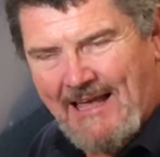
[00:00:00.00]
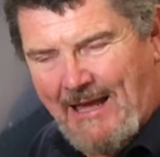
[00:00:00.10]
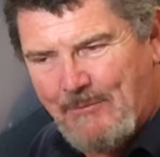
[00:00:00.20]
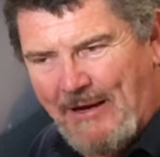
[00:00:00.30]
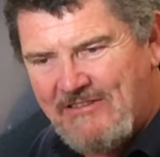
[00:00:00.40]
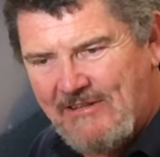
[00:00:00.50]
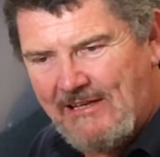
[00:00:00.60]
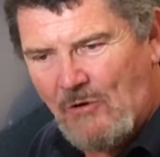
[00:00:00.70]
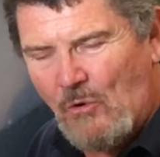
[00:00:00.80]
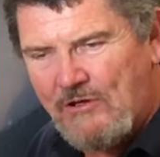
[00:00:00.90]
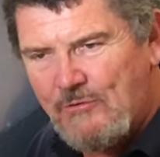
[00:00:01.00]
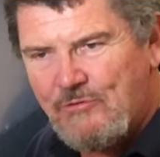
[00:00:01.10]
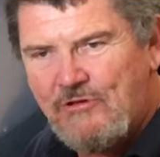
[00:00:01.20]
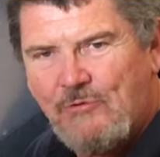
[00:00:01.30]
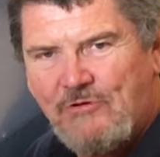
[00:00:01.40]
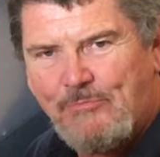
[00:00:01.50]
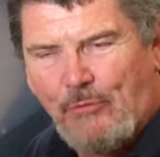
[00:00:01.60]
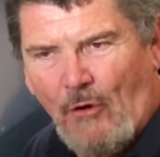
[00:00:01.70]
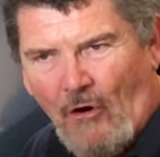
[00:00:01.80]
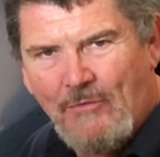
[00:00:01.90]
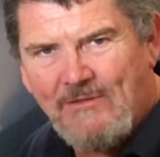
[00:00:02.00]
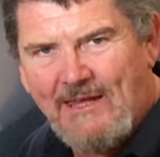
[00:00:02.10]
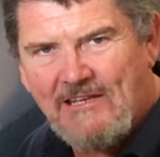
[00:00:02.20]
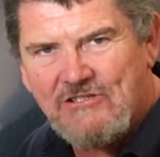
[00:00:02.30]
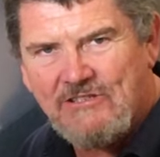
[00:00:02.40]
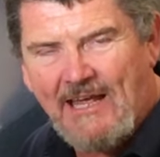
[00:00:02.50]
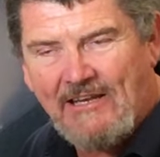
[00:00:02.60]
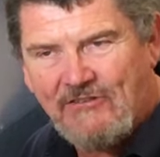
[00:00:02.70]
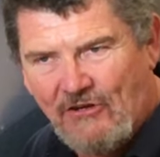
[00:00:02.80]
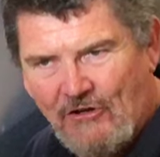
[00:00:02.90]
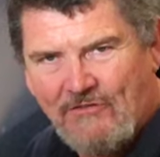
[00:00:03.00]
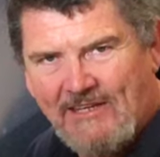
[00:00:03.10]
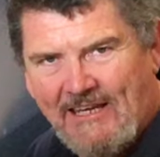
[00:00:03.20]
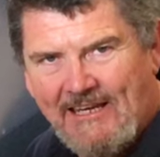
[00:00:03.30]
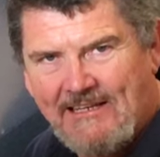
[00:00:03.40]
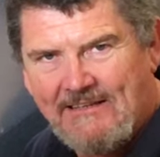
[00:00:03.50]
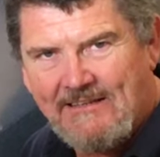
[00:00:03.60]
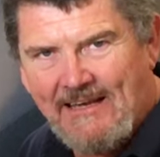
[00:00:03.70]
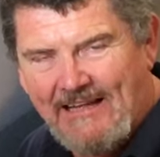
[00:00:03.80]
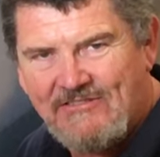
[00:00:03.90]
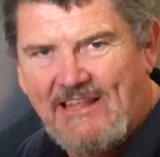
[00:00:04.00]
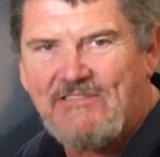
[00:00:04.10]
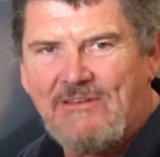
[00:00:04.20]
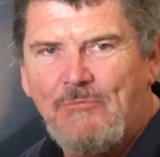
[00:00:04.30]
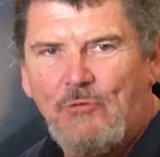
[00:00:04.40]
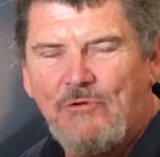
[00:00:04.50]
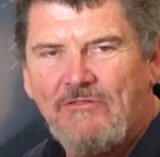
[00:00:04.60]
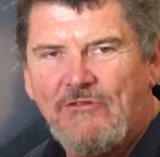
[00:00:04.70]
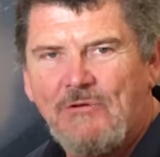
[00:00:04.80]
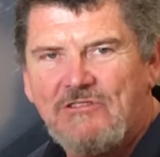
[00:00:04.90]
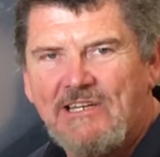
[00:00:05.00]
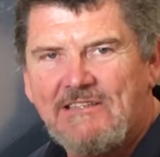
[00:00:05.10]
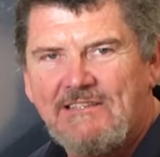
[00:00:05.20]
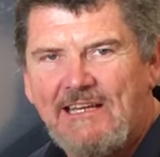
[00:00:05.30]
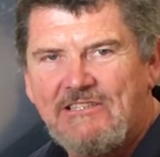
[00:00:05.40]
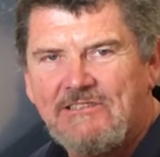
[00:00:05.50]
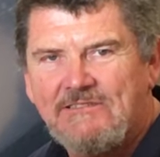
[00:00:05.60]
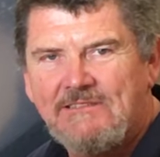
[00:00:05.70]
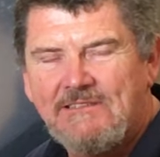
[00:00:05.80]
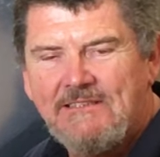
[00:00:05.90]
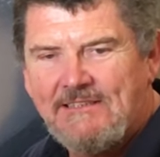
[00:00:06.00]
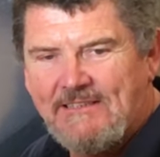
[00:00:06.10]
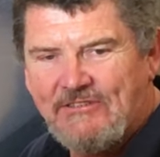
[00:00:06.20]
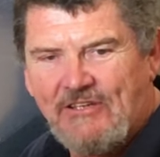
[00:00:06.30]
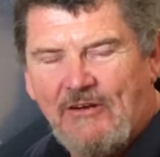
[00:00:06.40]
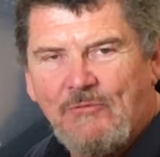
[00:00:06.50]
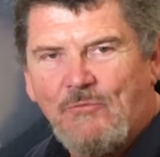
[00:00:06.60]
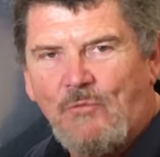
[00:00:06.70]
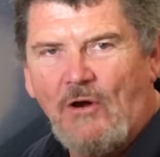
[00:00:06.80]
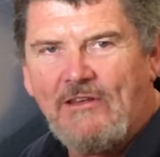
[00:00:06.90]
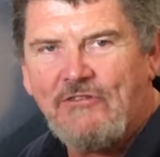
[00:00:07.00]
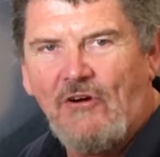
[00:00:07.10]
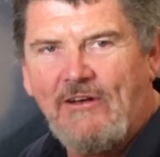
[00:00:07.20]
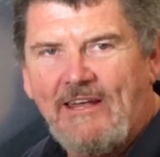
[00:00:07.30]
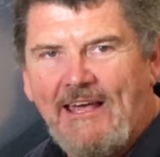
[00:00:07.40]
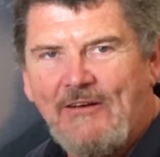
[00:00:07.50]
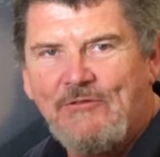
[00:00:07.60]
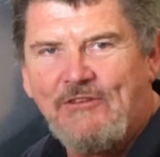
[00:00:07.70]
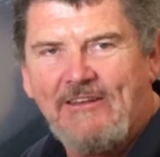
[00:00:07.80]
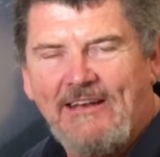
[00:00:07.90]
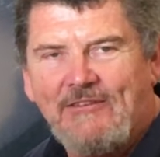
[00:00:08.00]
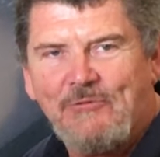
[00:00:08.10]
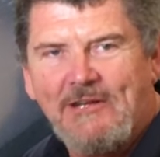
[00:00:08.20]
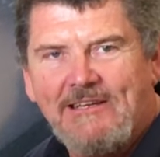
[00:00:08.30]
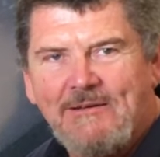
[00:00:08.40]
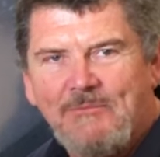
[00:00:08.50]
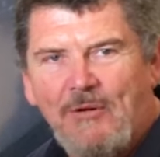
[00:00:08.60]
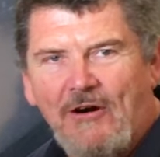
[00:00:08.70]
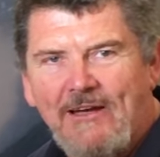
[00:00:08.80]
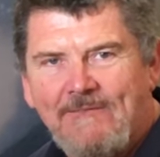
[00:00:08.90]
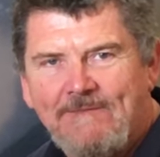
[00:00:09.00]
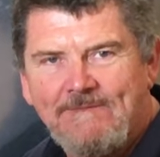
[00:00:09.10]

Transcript: And basically all you will do is prime the engine and turn the key. It's that simple with a fuel injected engine. So Wally signing out. See you next week. Bye.